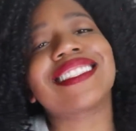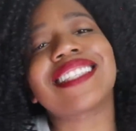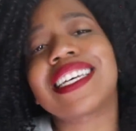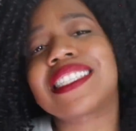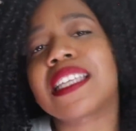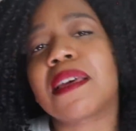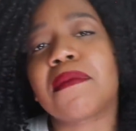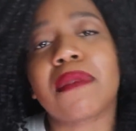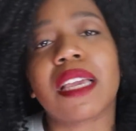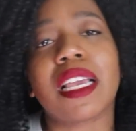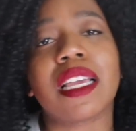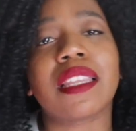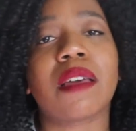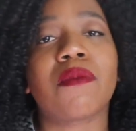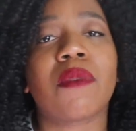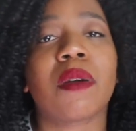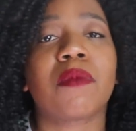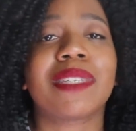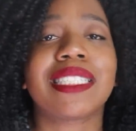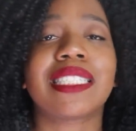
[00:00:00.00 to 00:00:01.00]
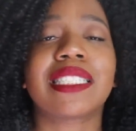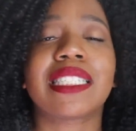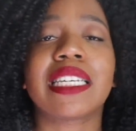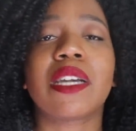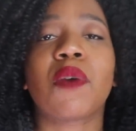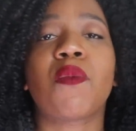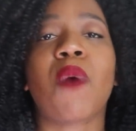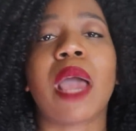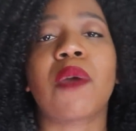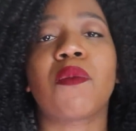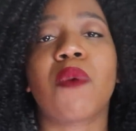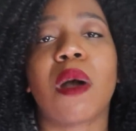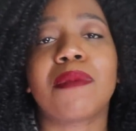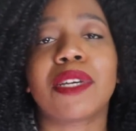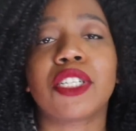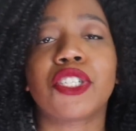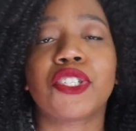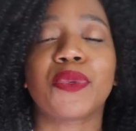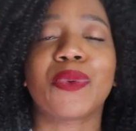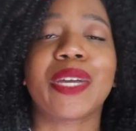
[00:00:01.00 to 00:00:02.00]
that doesn't mean that when we see a white
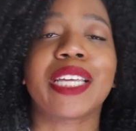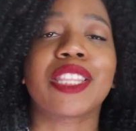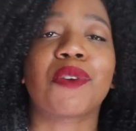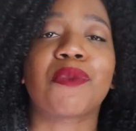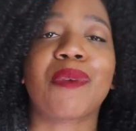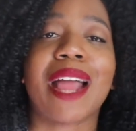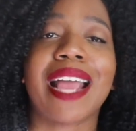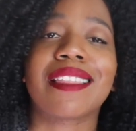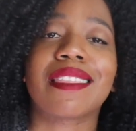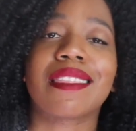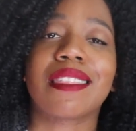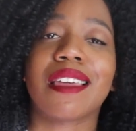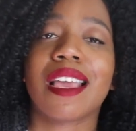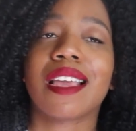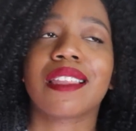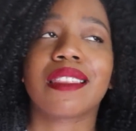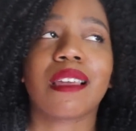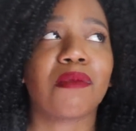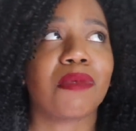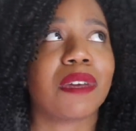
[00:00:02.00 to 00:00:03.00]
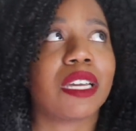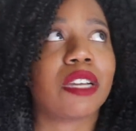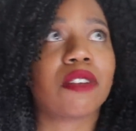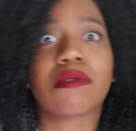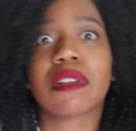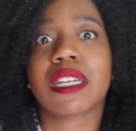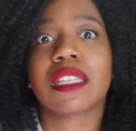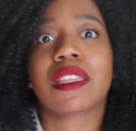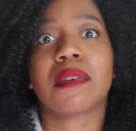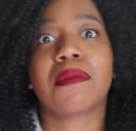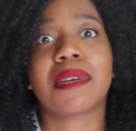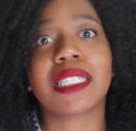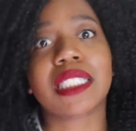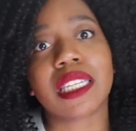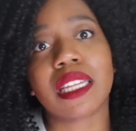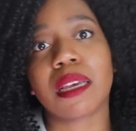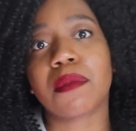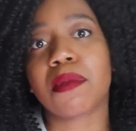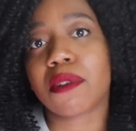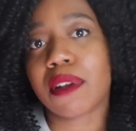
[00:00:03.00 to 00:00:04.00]
woman doing the right thing that we greet them
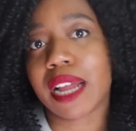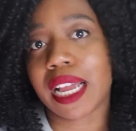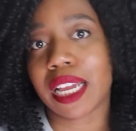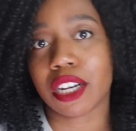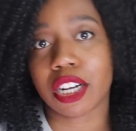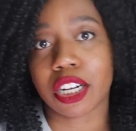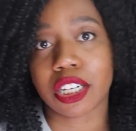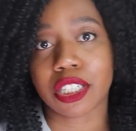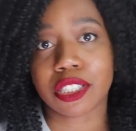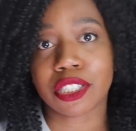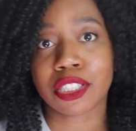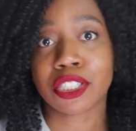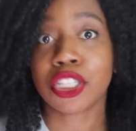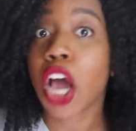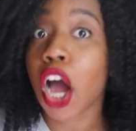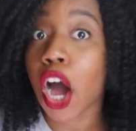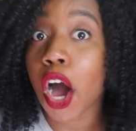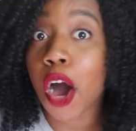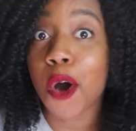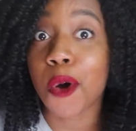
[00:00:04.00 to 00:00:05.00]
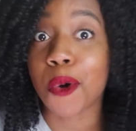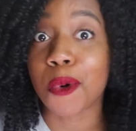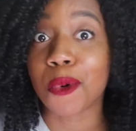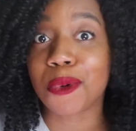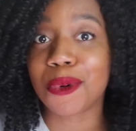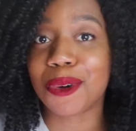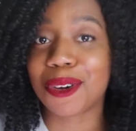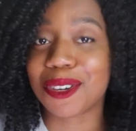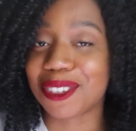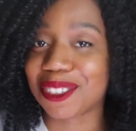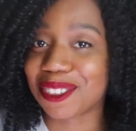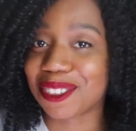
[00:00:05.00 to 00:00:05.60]
as liberators. No.